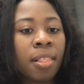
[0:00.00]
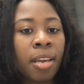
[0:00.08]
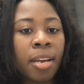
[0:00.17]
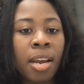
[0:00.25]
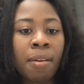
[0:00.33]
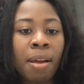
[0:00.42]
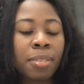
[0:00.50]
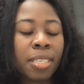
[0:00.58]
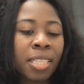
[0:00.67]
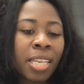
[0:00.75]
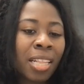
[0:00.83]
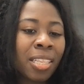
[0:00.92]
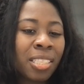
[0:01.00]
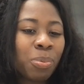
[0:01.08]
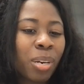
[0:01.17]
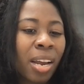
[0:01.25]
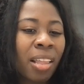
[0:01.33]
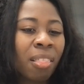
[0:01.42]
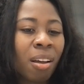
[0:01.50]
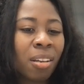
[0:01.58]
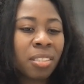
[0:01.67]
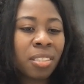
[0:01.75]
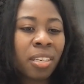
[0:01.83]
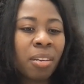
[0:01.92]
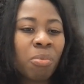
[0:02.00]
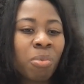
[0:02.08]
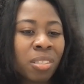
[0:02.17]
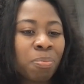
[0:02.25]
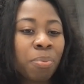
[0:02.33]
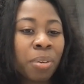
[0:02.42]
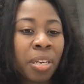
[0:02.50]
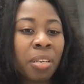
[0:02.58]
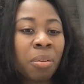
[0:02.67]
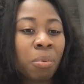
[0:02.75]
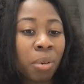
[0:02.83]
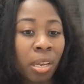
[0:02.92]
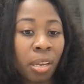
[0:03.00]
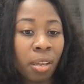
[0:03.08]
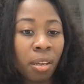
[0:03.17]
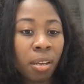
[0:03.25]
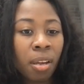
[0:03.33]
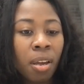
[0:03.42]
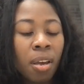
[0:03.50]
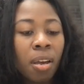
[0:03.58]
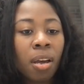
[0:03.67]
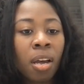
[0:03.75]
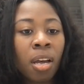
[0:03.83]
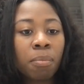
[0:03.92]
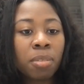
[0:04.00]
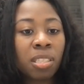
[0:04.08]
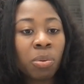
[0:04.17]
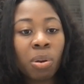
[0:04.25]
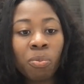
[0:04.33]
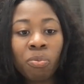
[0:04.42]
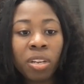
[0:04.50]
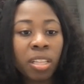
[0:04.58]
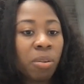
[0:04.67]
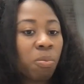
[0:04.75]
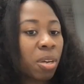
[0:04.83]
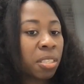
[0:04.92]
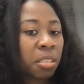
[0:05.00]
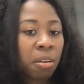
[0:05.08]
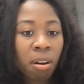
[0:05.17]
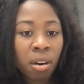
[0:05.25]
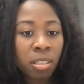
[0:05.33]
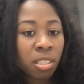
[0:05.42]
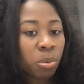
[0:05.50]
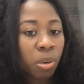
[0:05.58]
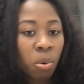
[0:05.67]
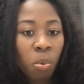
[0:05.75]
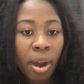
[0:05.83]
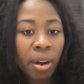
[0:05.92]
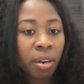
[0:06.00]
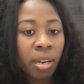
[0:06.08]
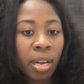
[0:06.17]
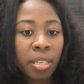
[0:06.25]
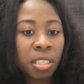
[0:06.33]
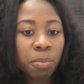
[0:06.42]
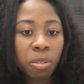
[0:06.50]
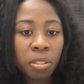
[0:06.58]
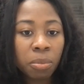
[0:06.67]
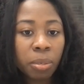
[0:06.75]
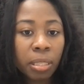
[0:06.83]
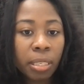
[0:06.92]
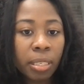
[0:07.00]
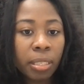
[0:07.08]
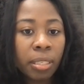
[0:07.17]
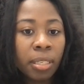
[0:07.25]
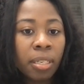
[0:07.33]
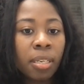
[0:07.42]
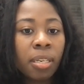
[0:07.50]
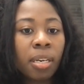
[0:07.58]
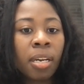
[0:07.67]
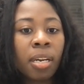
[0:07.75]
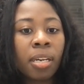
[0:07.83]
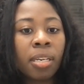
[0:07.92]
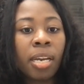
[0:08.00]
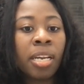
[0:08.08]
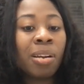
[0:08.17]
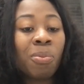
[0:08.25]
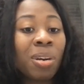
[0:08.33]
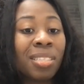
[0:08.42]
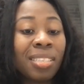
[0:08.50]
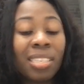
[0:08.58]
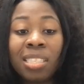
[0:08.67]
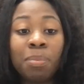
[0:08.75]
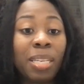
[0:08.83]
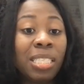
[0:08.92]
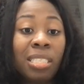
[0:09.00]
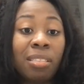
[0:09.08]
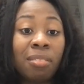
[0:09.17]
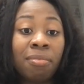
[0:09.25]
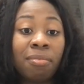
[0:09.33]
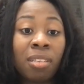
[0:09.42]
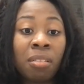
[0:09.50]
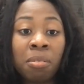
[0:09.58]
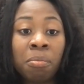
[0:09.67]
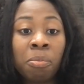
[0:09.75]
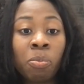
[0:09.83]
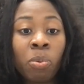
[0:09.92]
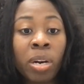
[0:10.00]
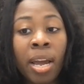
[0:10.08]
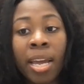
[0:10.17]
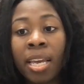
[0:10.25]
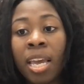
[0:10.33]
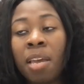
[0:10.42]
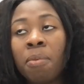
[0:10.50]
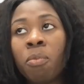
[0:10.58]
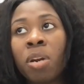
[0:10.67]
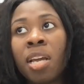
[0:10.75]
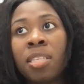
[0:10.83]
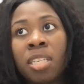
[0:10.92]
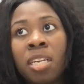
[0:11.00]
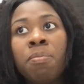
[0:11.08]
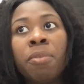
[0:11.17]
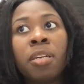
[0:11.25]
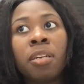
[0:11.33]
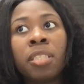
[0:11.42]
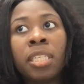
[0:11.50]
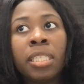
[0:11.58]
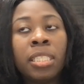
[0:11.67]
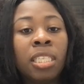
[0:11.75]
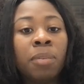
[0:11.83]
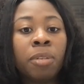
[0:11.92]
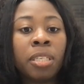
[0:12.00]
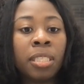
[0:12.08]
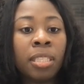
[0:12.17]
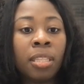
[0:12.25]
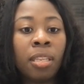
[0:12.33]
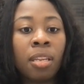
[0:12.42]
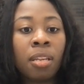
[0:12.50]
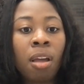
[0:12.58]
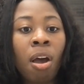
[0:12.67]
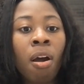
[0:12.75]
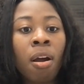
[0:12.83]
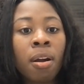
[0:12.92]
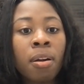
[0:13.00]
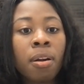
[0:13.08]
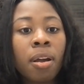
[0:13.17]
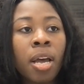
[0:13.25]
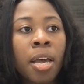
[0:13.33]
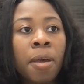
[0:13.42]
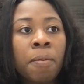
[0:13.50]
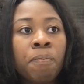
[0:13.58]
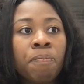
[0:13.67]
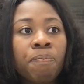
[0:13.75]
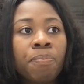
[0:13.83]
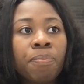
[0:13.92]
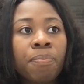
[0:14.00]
line hair wraps, at least when I launched it, was pretty unique. Um, mm-hmm. Um, so it really wasn't hard to acquire customers with it, mm-hmm. uh, and it wasn't expensive. I mean, yeah. when I came, when I did bring our data team on, our um,